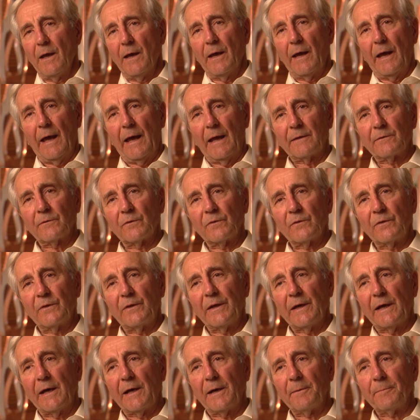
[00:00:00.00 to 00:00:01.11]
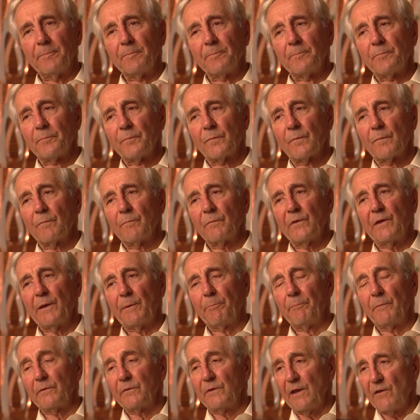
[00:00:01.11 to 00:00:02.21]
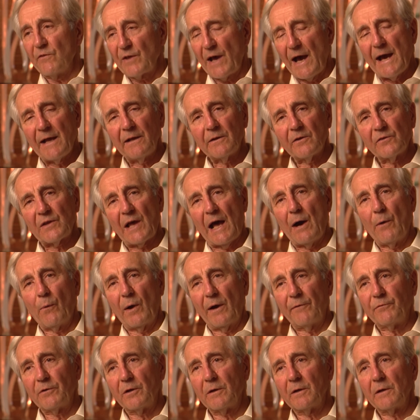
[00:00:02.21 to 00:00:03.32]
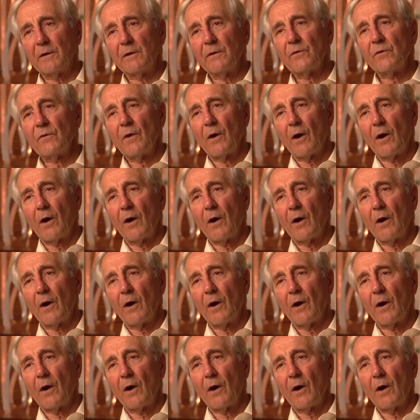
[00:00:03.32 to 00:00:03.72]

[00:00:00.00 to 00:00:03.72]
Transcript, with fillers: And the designers, however,